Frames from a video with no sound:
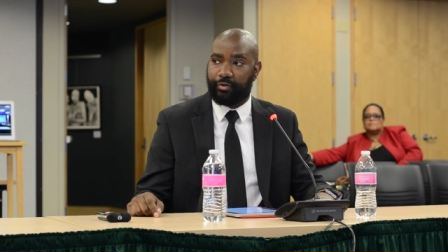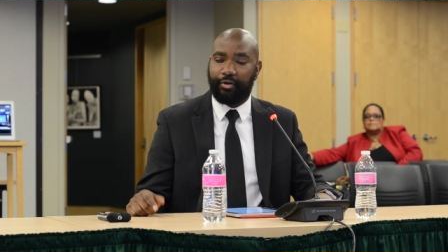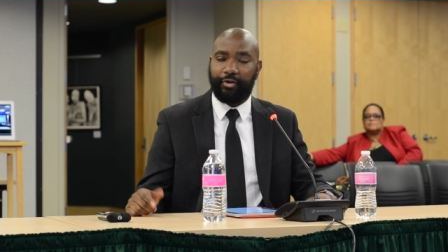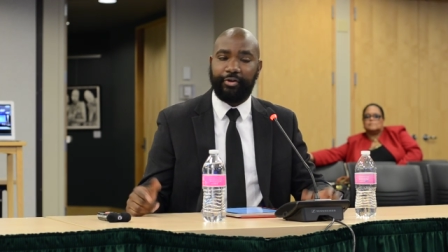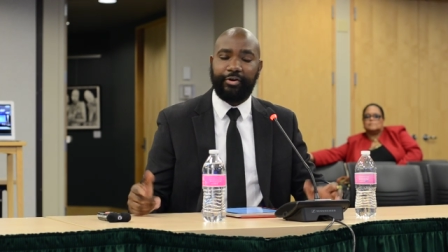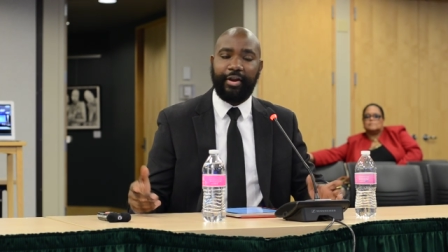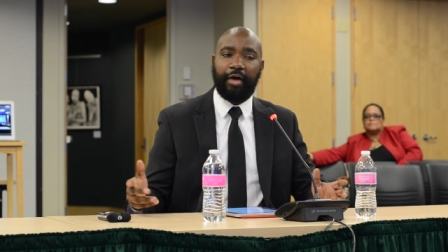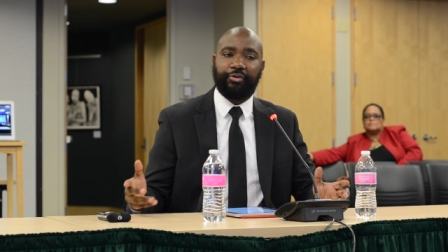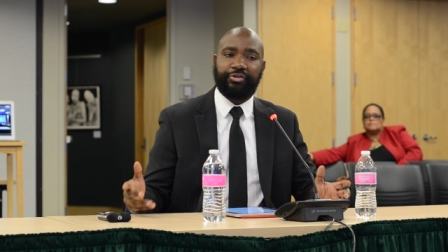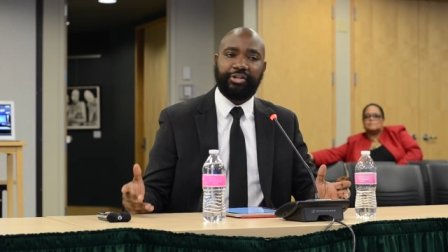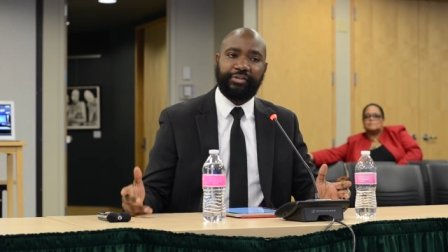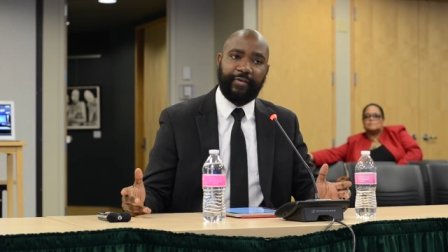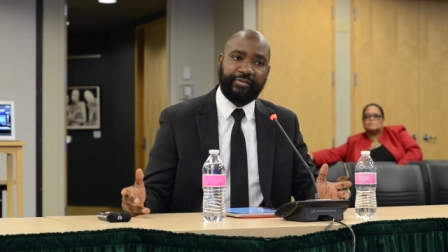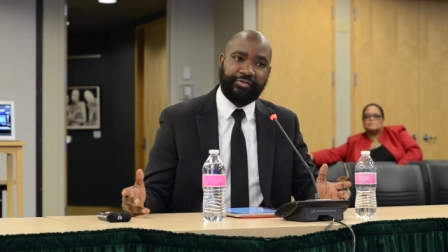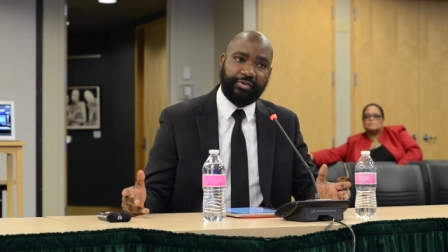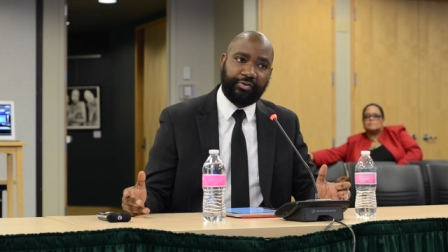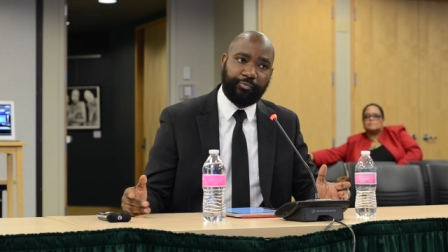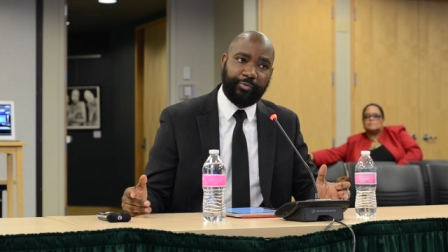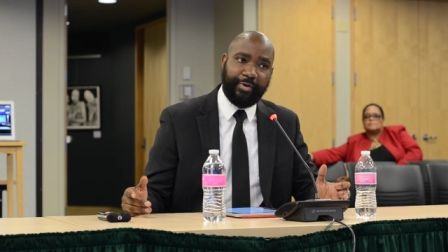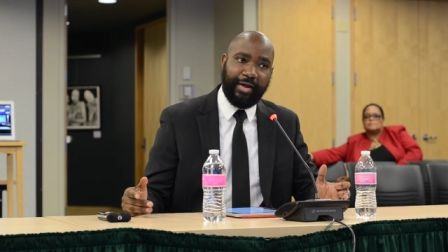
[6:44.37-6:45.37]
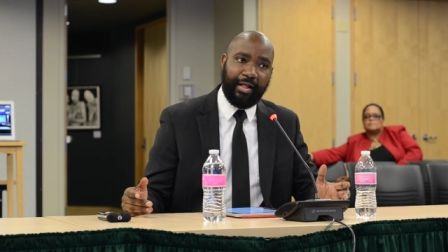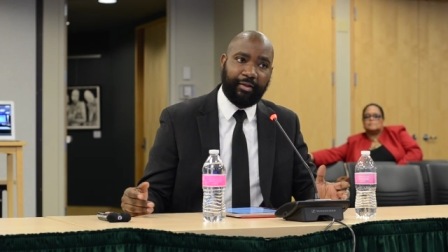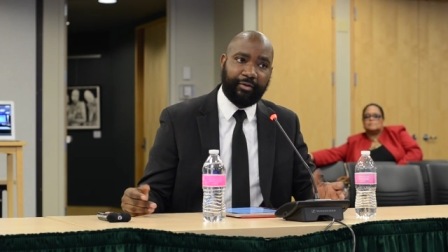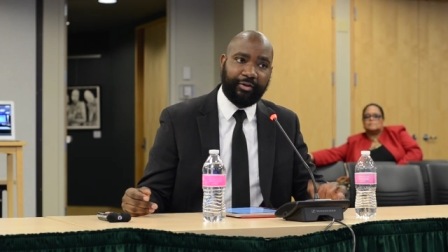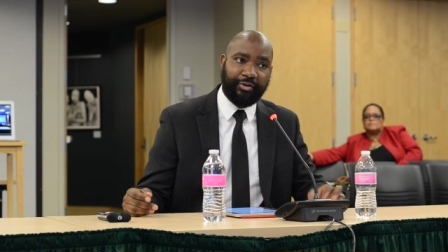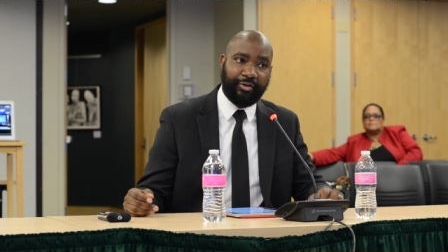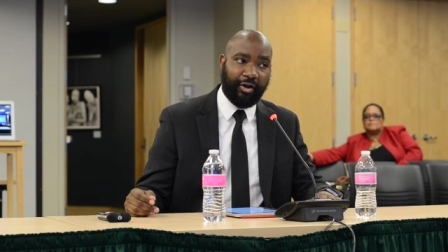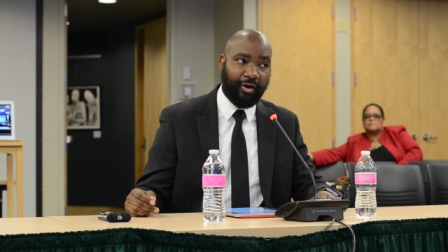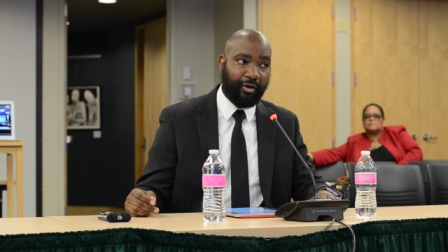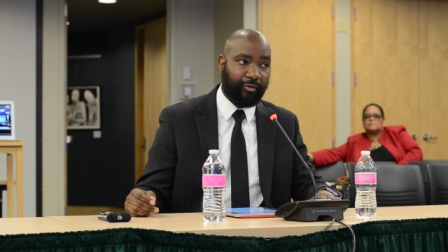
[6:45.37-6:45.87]
Now she's facing the
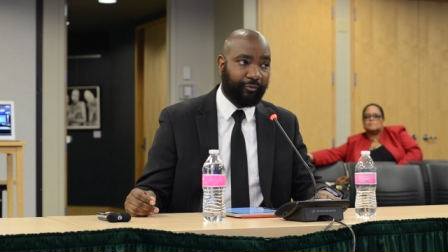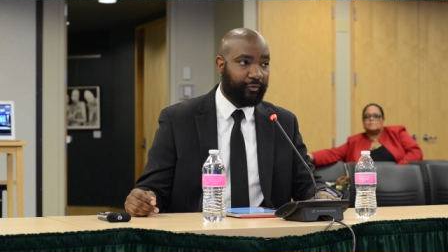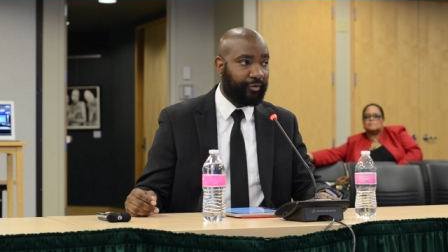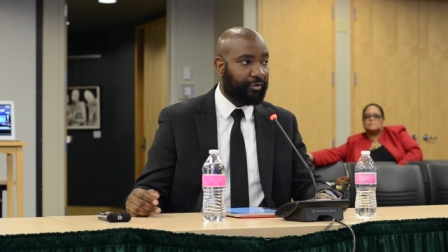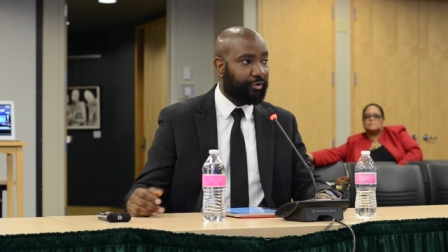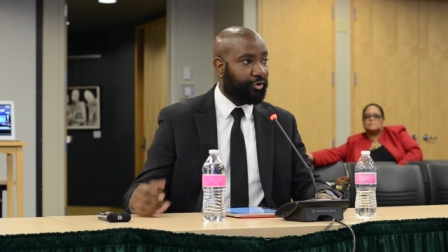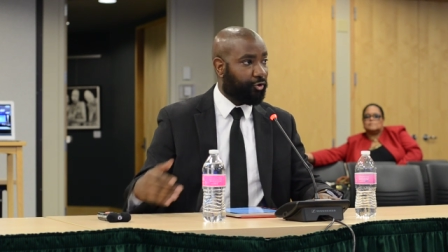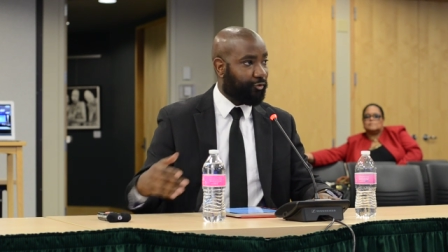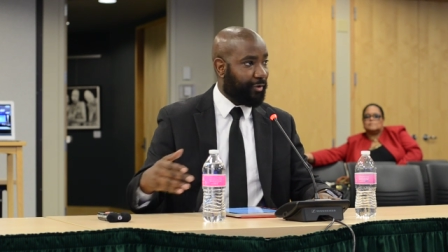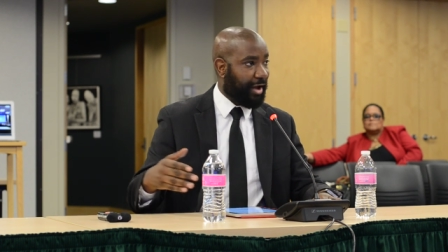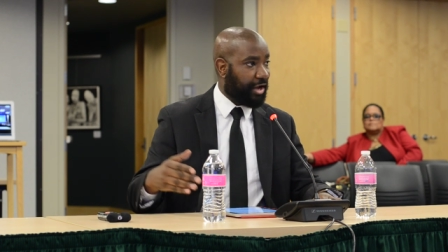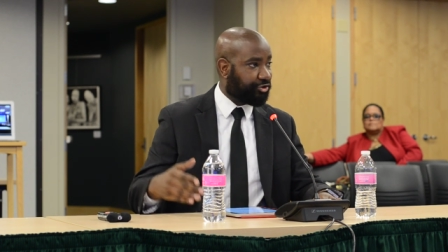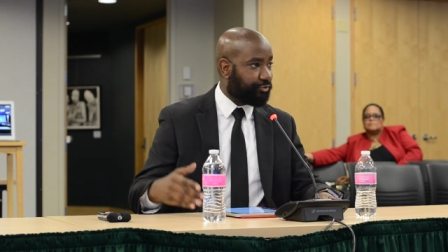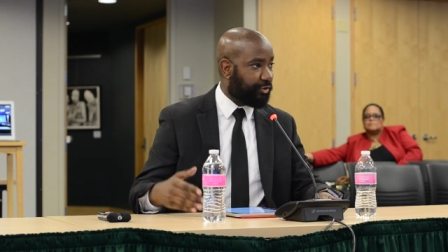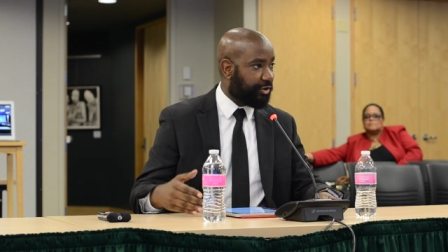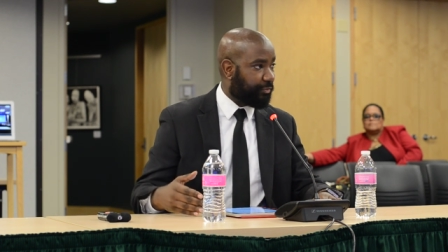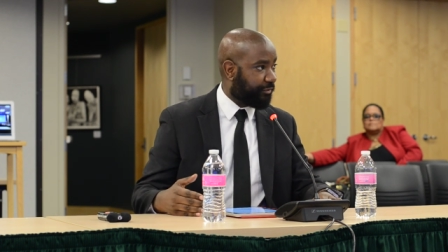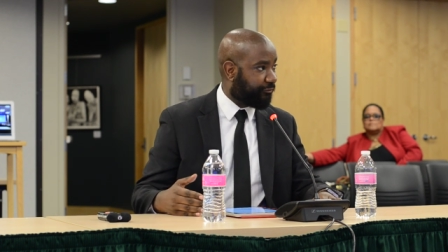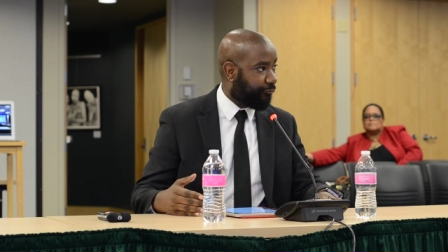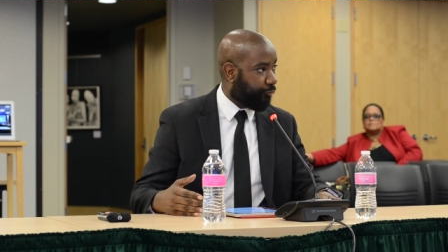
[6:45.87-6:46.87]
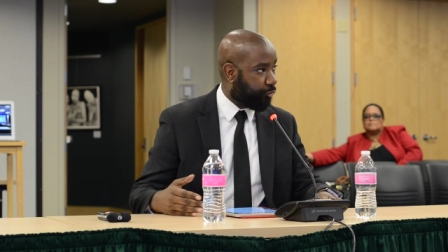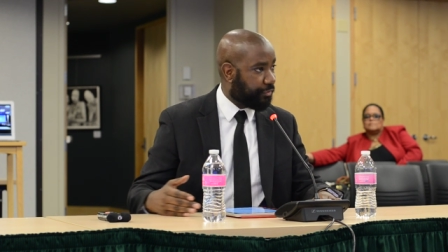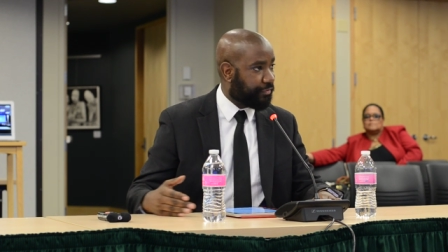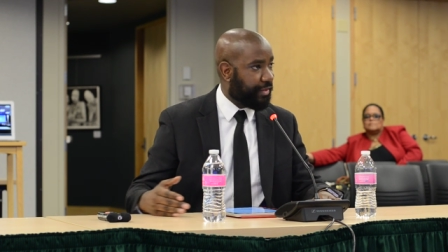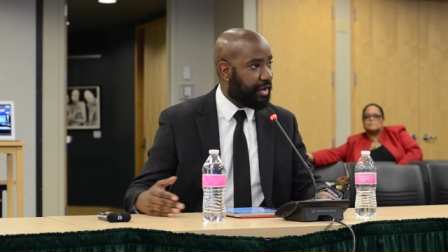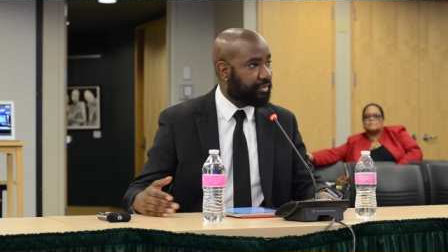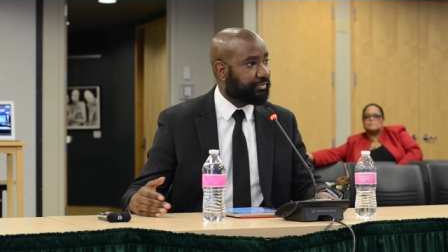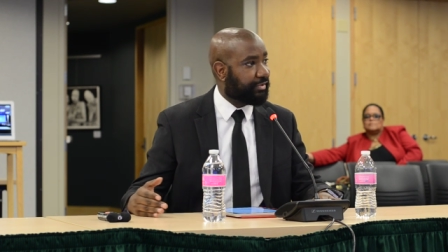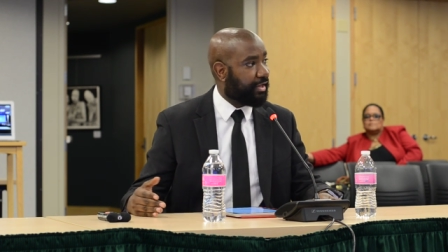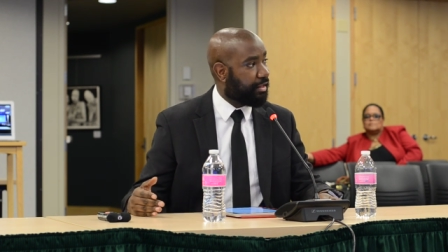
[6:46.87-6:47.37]
reality of graduating with
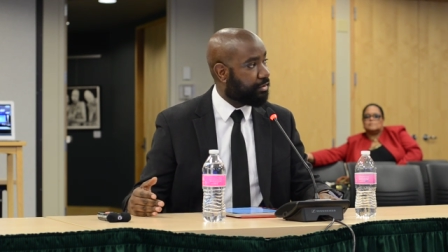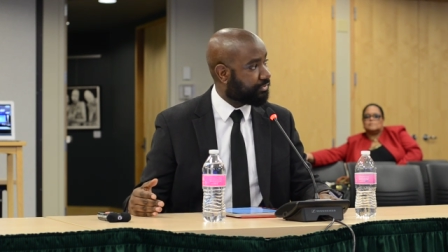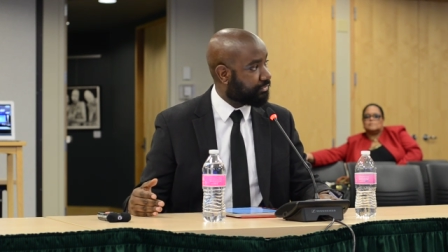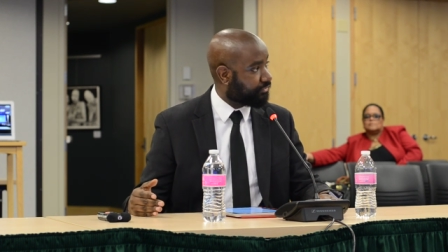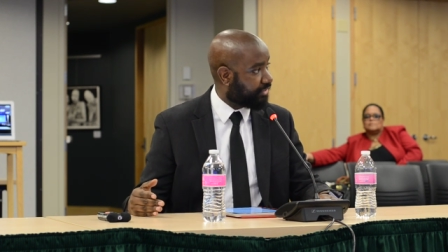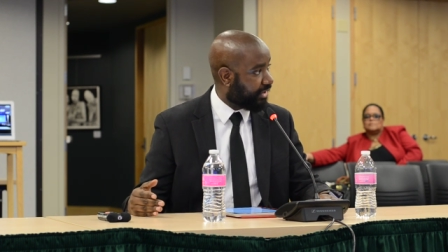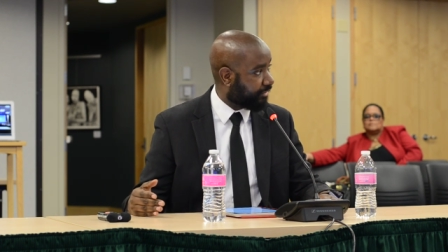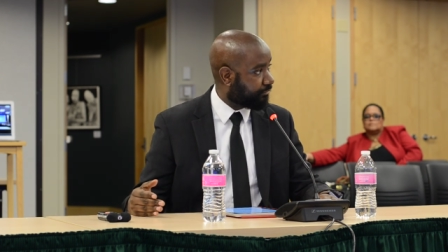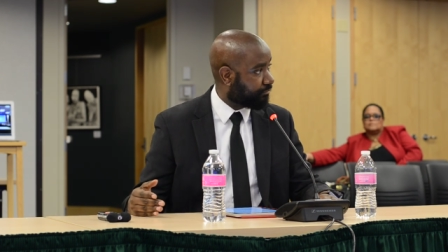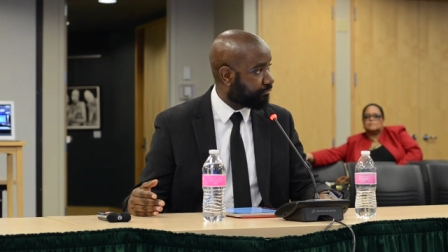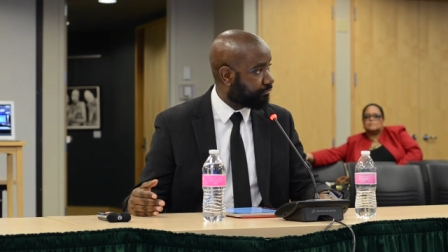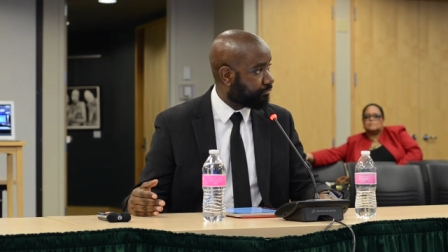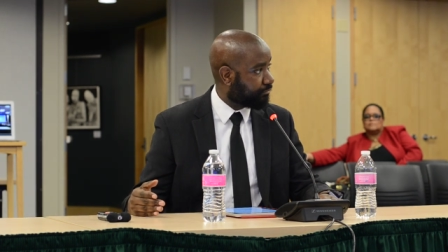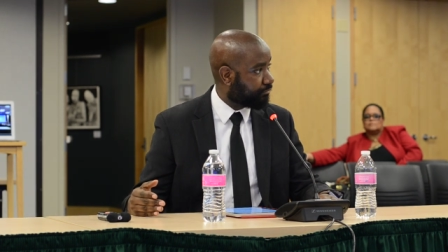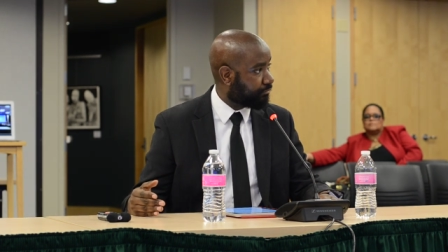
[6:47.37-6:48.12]
$40,000 in debt,